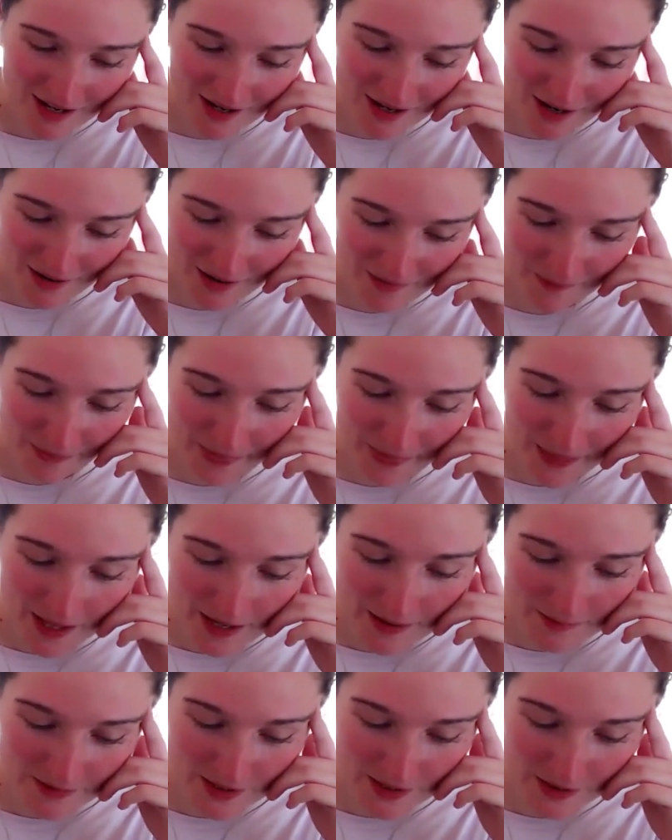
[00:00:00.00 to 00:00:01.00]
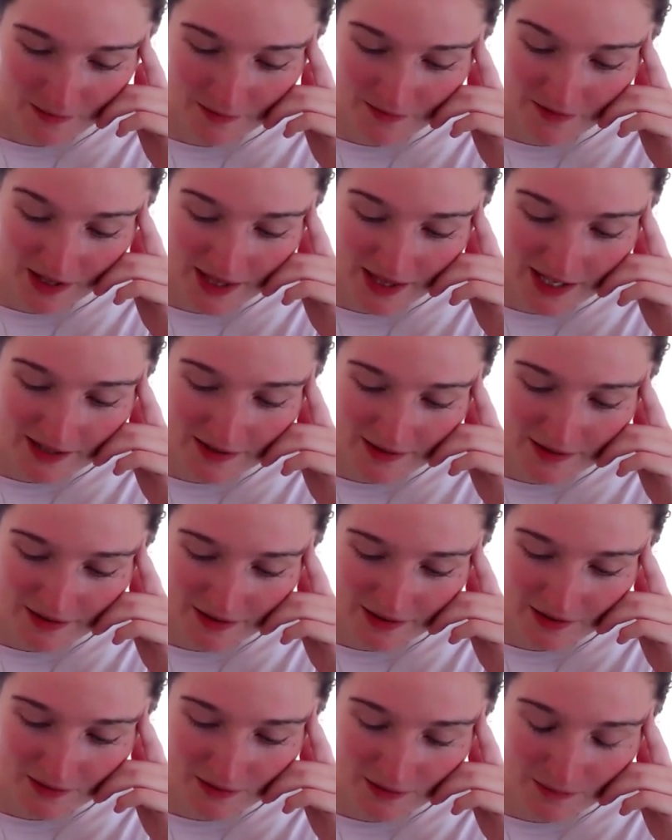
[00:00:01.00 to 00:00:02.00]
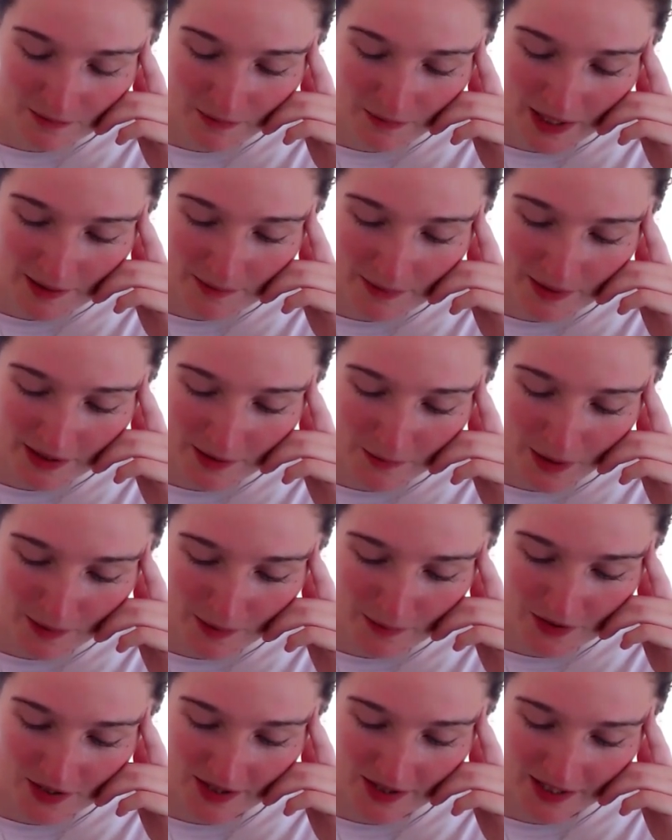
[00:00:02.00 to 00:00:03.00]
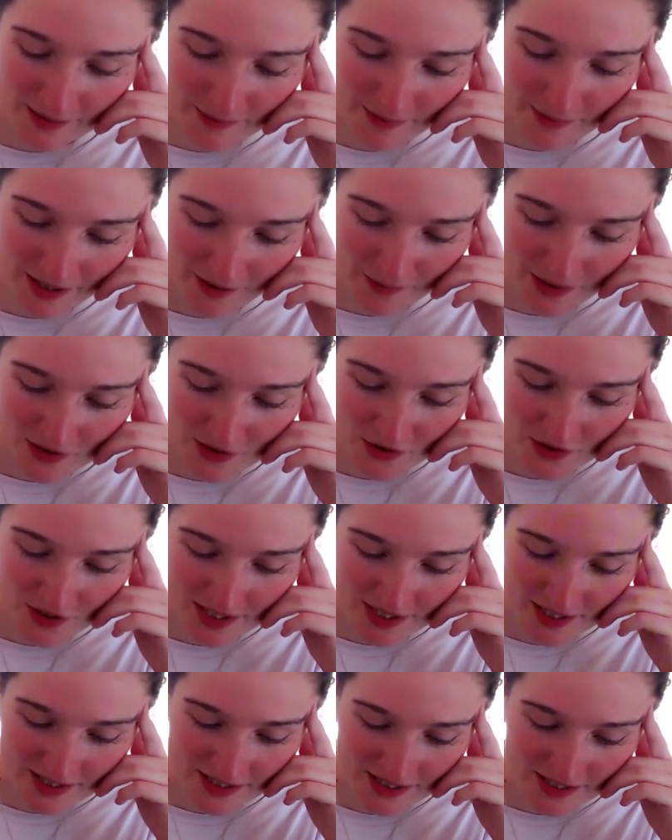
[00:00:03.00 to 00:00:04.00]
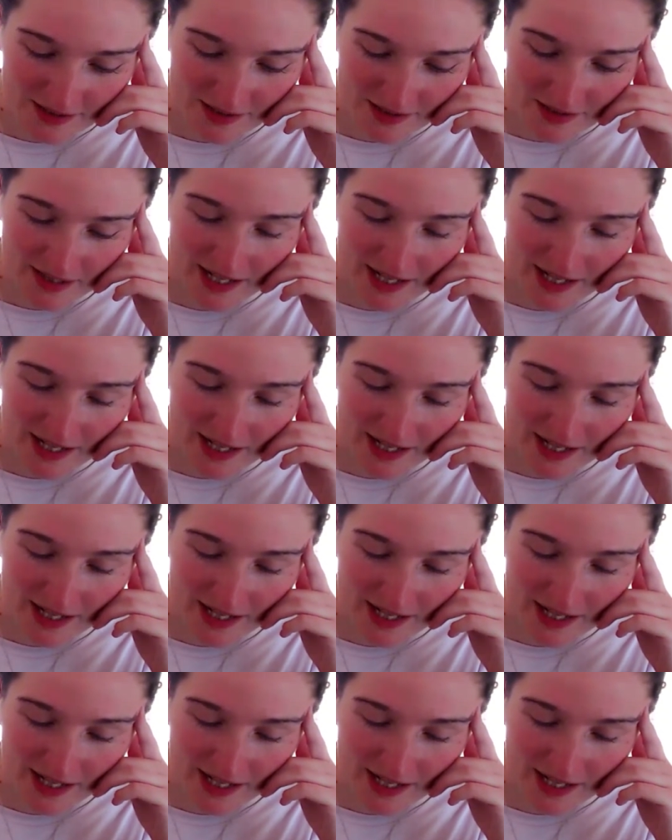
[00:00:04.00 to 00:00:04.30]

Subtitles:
Um, so I think maybe the way we should think about that question isn't